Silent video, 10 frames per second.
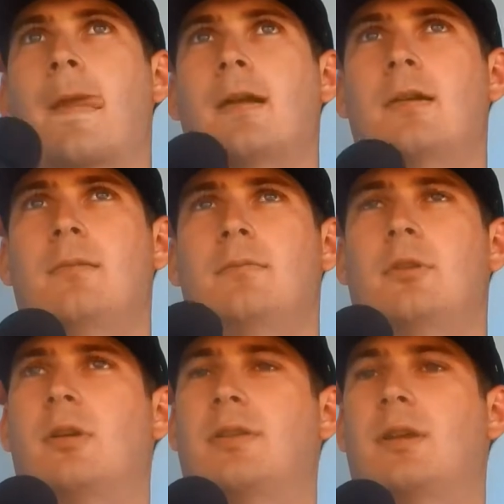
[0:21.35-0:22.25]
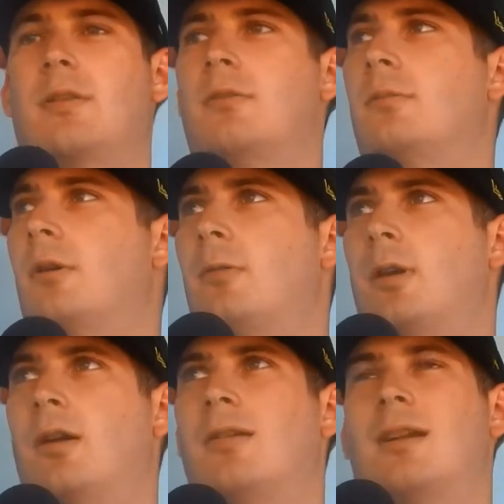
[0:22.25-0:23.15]
I thought I threw the ball
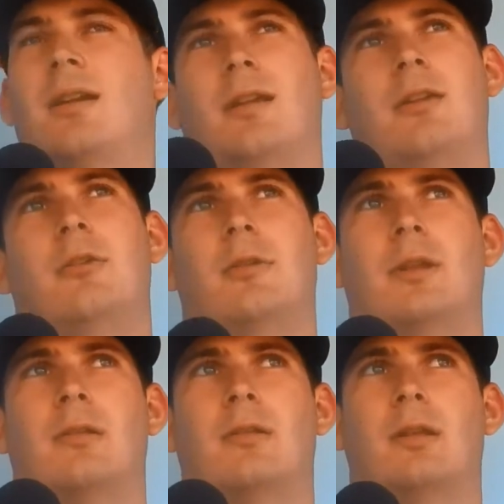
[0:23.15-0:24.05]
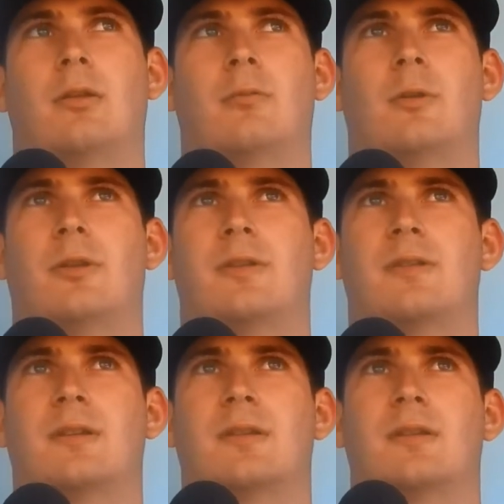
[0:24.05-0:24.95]
well. That home run in the
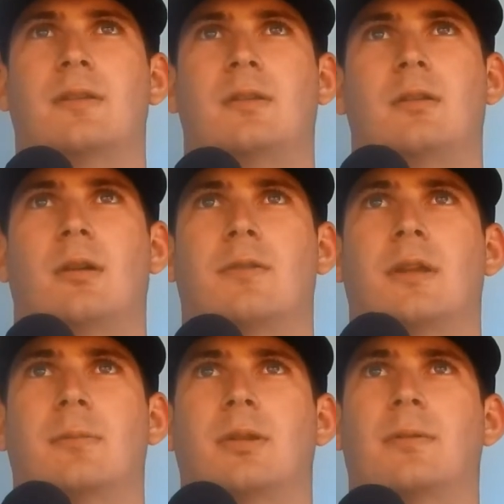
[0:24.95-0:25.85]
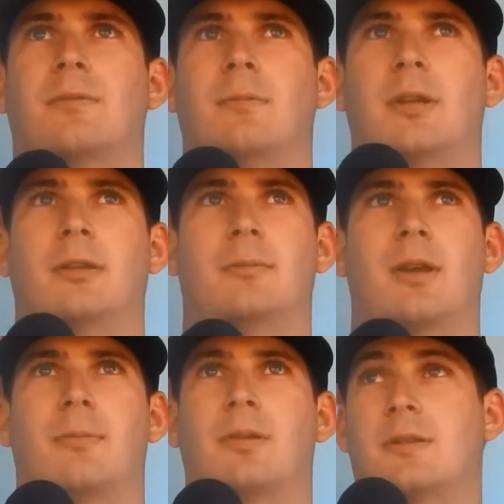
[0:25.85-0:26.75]
sixth, I'll take blame for making a
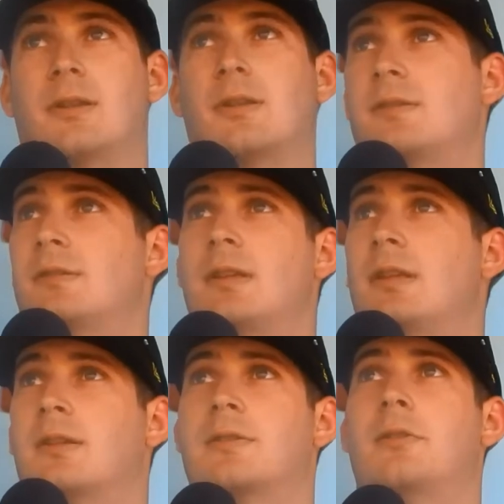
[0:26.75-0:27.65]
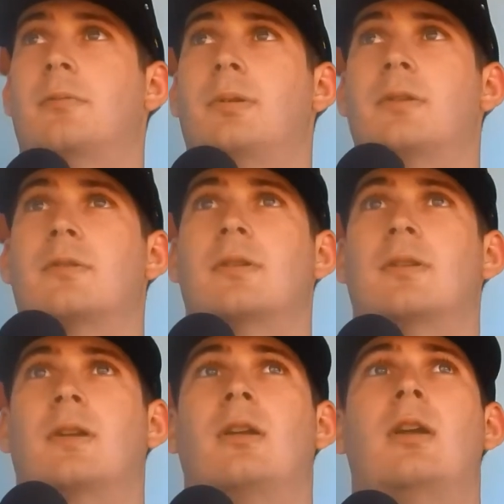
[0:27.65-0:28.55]
bad pitch. I just didn't execute a pitch right
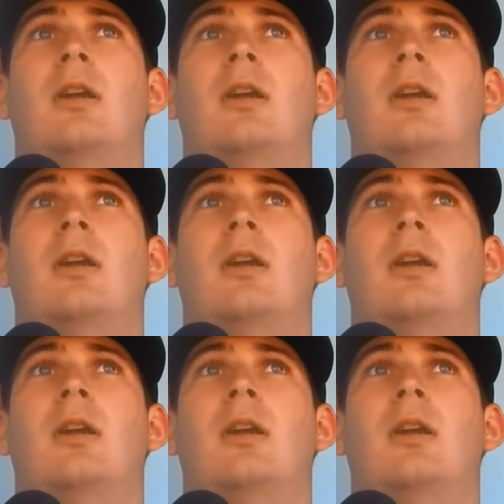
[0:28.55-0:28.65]
there.